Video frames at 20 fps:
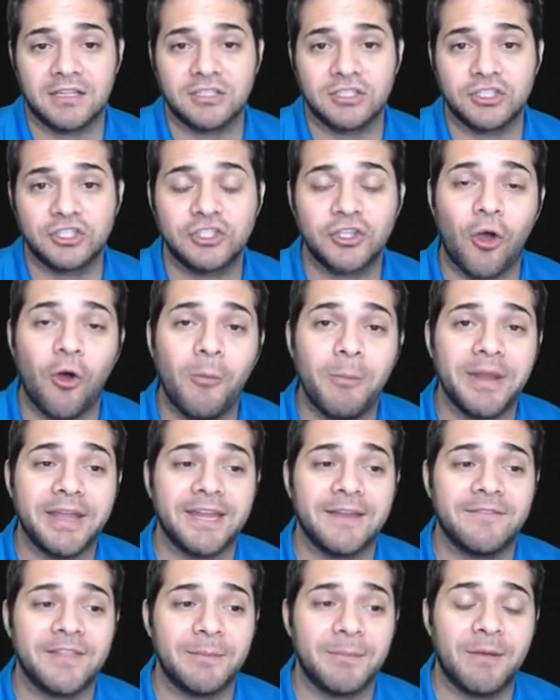so
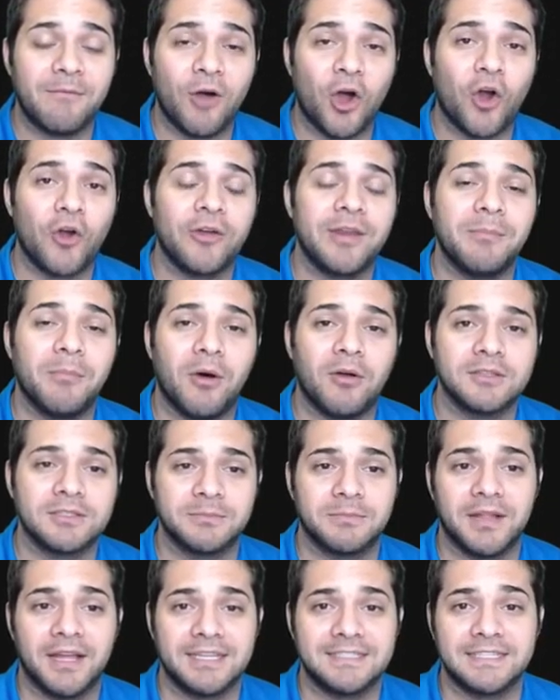many of them have already
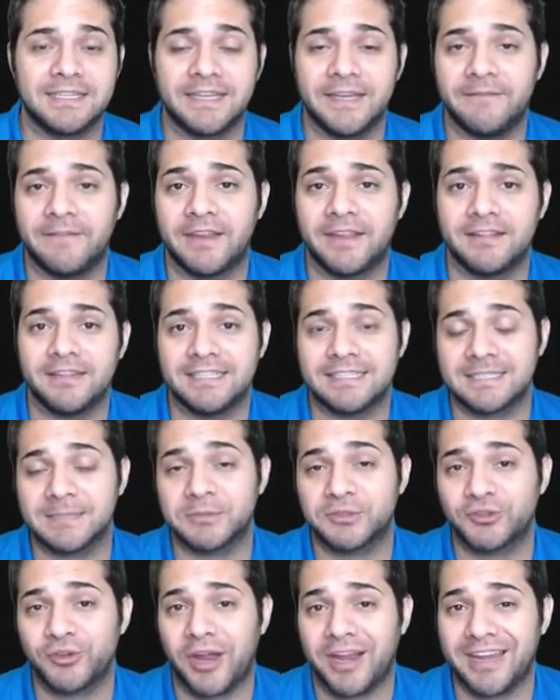multiplied significantly.
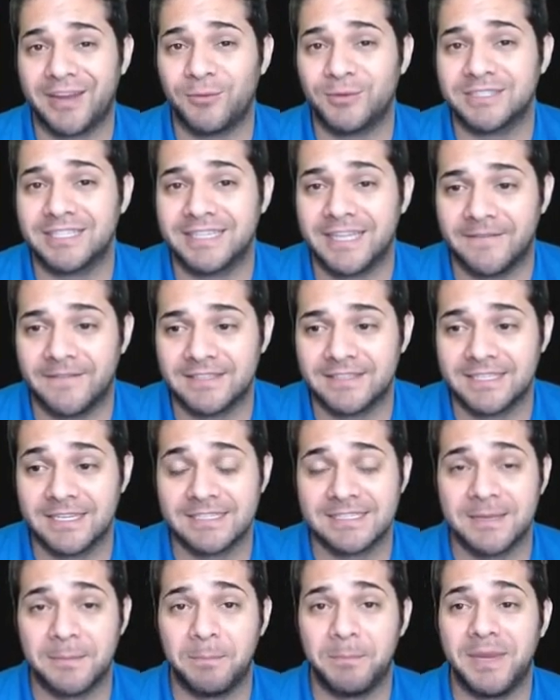Substratum was eleven
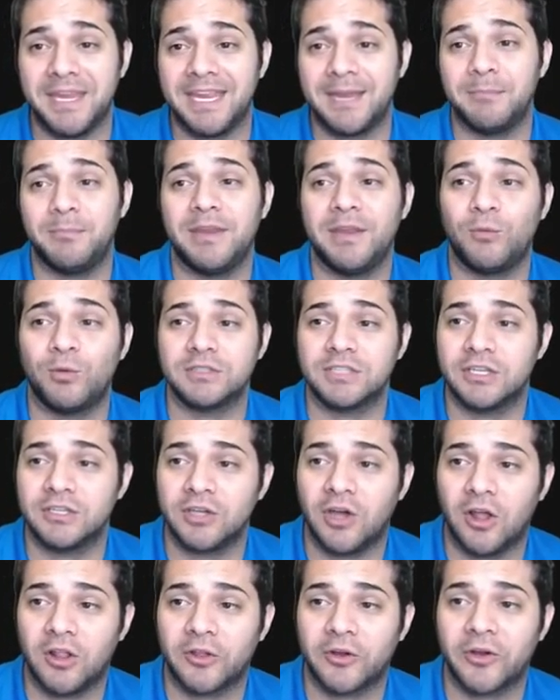cents. B N B was one
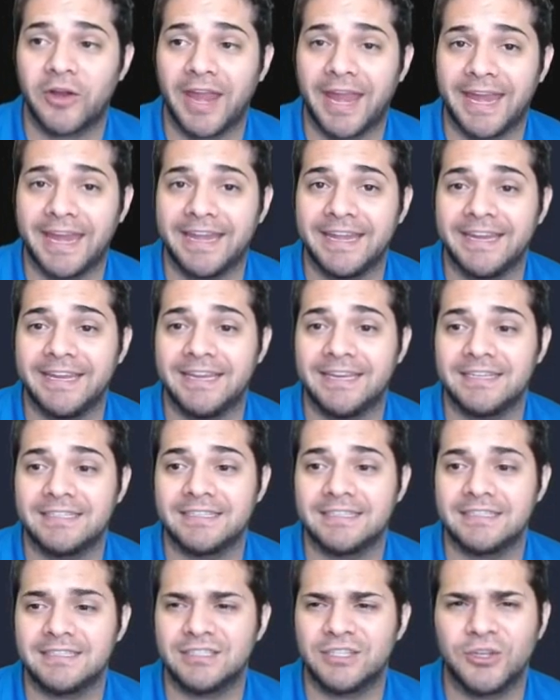dollar and
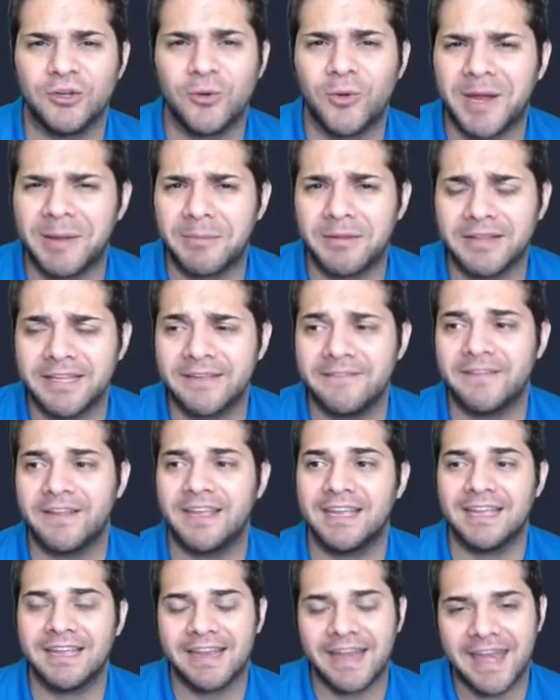eighty-two cents, I believe.
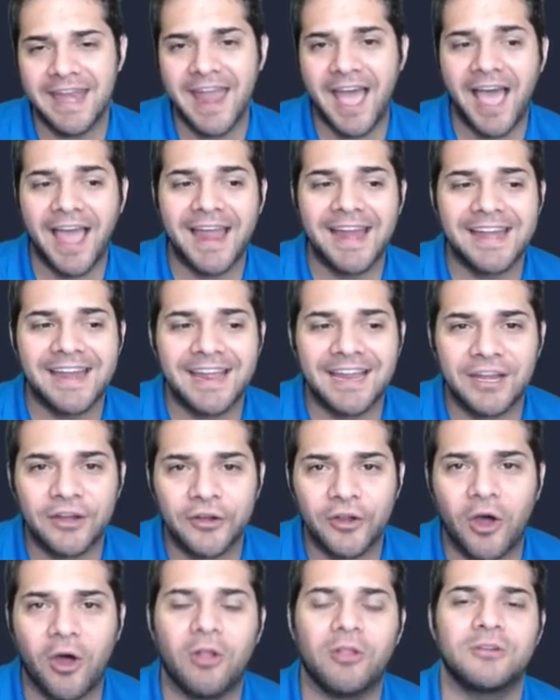nine
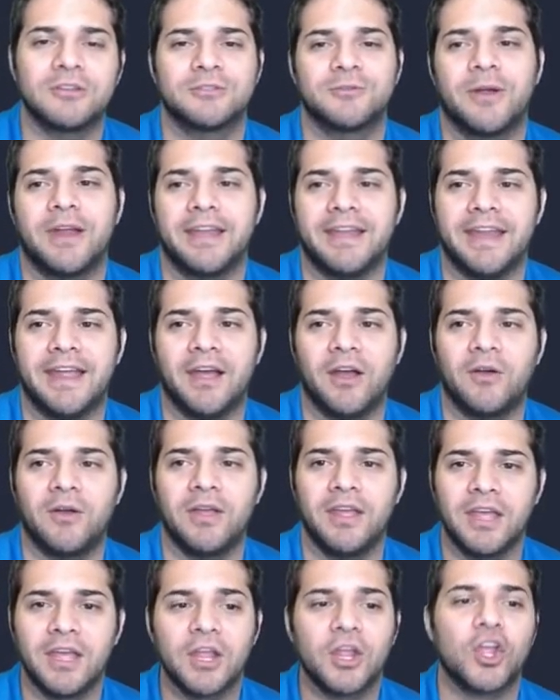dollars right now.
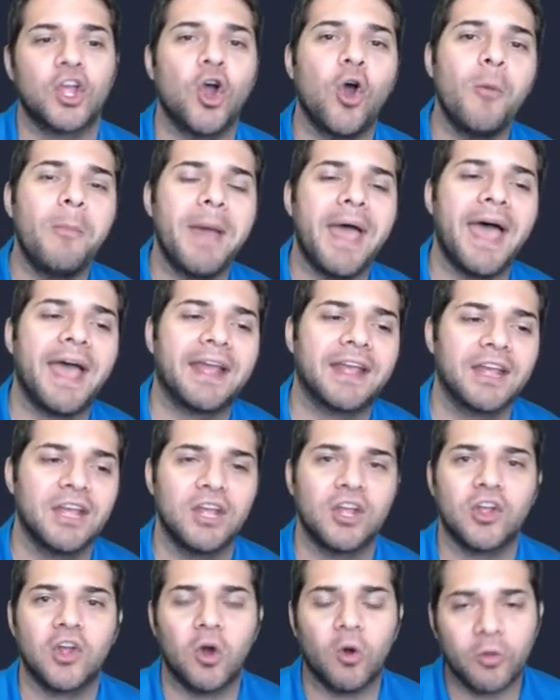Go back.
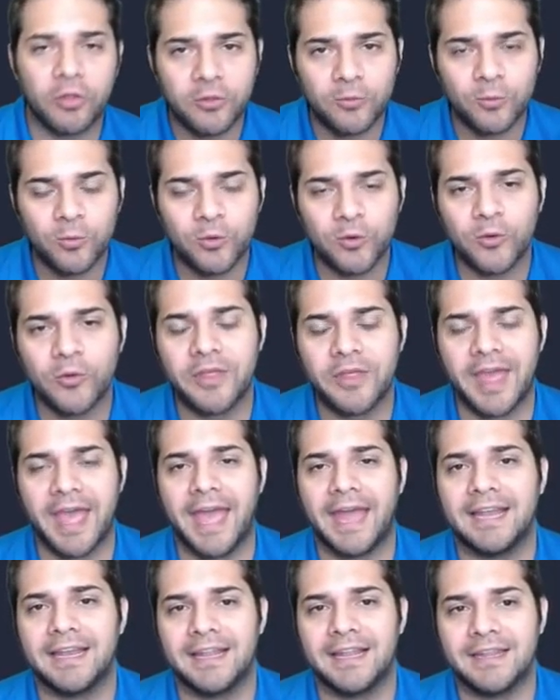Go through
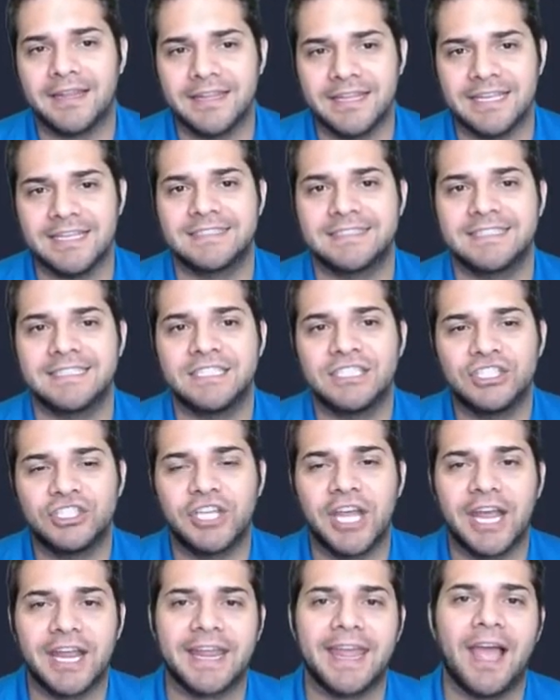that list,
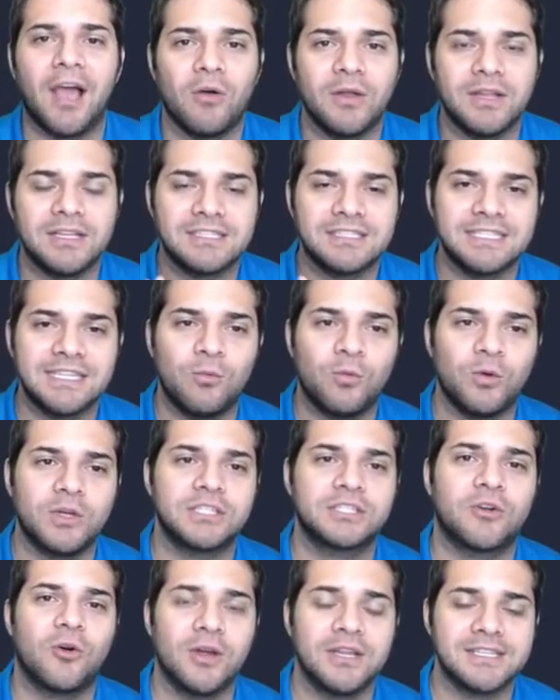check out and see
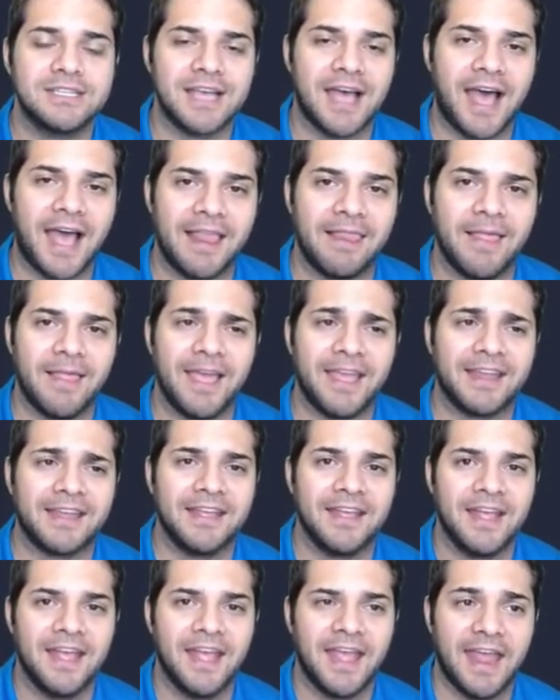which coins I like,
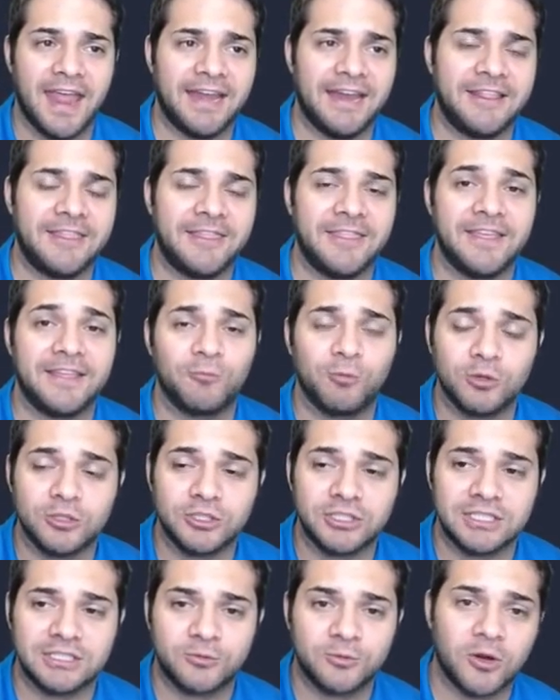and I think will
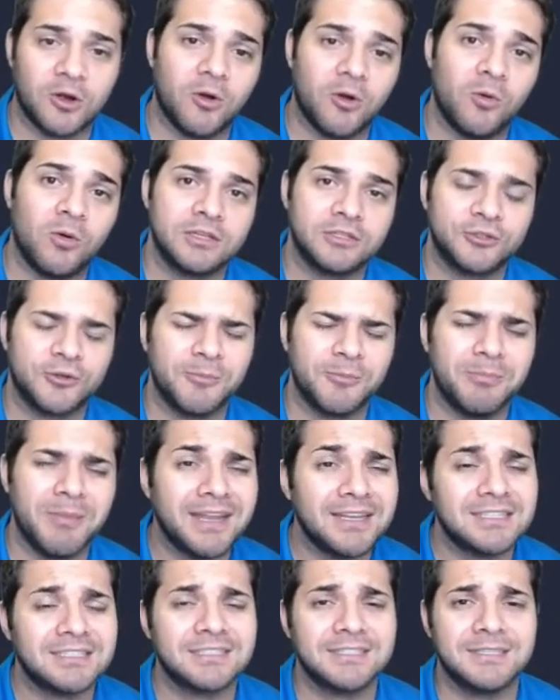just grow
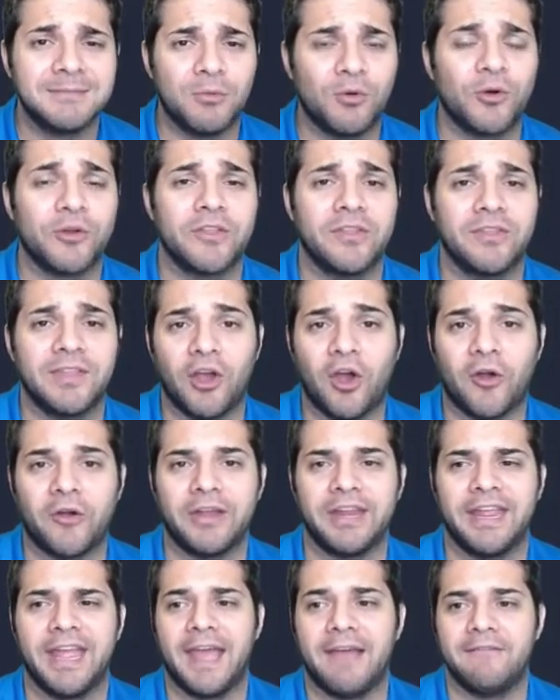tremendously more than they
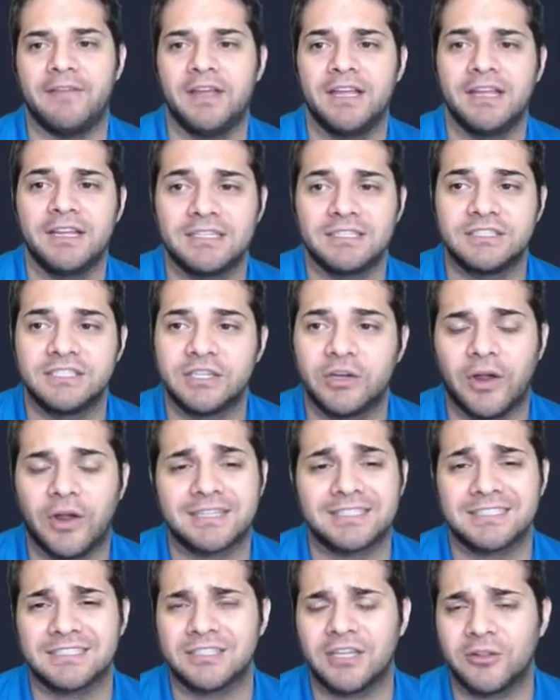already have. zero
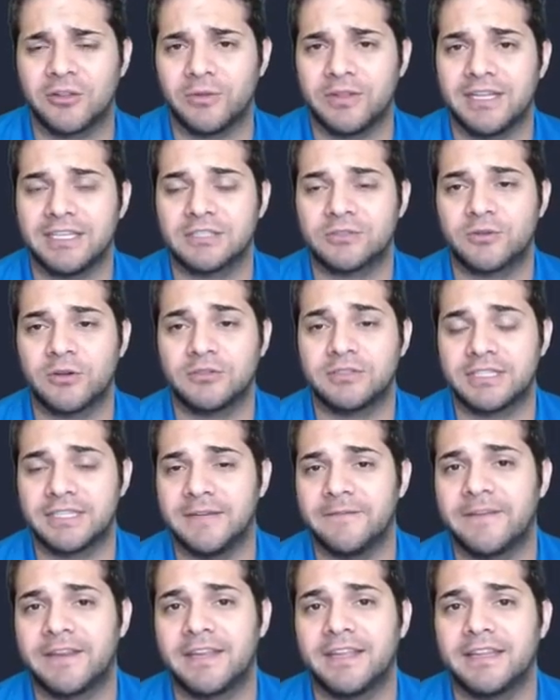x is another one that has grown
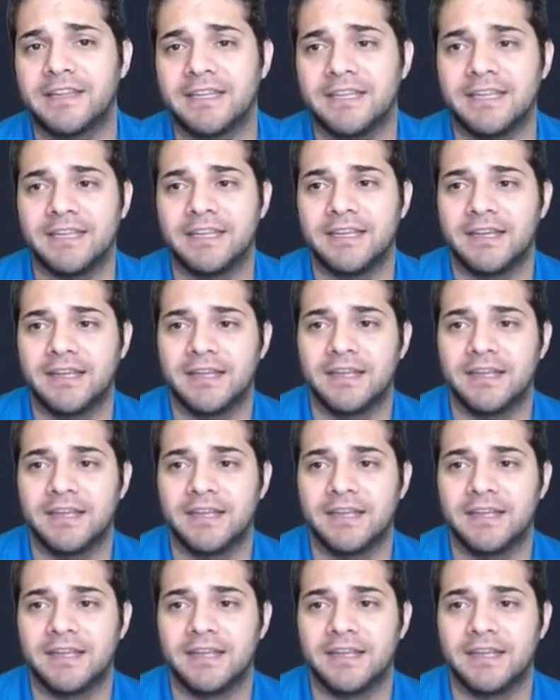significantly.